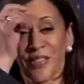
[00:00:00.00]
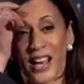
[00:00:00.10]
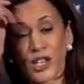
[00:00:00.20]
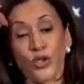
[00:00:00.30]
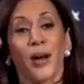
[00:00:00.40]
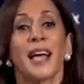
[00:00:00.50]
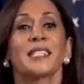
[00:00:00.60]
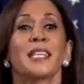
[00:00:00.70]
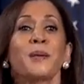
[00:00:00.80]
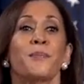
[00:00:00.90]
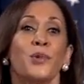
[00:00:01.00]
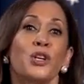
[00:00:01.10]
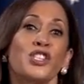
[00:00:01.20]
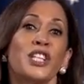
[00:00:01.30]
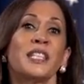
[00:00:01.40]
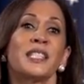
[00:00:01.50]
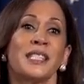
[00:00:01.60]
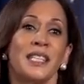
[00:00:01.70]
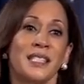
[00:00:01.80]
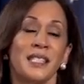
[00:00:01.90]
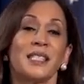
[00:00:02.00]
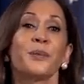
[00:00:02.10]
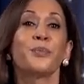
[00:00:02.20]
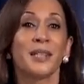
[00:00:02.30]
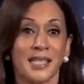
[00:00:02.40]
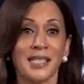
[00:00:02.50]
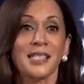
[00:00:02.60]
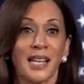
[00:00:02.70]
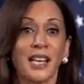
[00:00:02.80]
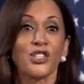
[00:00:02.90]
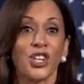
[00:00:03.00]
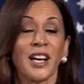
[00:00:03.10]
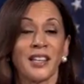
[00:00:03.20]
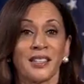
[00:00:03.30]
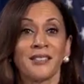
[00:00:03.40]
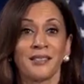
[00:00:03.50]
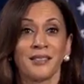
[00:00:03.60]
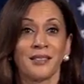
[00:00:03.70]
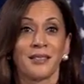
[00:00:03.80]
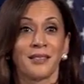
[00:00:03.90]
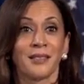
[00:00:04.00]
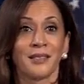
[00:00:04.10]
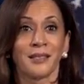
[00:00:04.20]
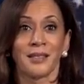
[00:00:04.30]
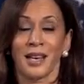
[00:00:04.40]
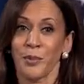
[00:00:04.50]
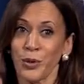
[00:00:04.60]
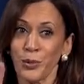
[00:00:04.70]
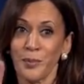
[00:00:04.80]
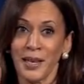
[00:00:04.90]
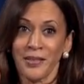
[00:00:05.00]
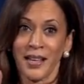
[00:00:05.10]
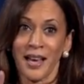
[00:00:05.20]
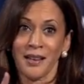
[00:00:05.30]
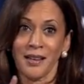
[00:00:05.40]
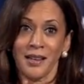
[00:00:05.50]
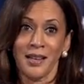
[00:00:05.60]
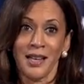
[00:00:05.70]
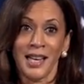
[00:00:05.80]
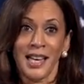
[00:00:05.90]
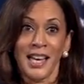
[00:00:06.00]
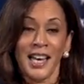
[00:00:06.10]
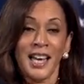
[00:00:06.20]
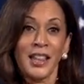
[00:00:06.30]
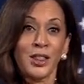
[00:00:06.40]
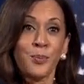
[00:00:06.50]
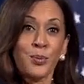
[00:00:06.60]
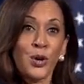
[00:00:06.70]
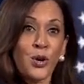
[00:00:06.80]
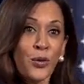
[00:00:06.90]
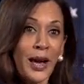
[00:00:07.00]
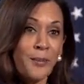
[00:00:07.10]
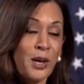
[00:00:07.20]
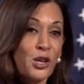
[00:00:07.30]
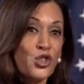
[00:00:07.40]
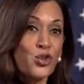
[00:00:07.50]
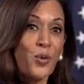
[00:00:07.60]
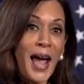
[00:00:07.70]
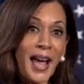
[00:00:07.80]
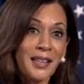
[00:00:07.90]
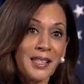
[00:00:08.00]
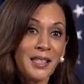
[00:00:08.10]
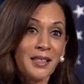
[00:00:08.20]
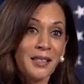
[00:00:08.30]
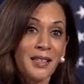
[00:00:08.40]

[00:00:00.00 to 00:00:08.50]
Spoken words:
that tracked emerging diseases in places like China. I'm going to repeat that. The program tracked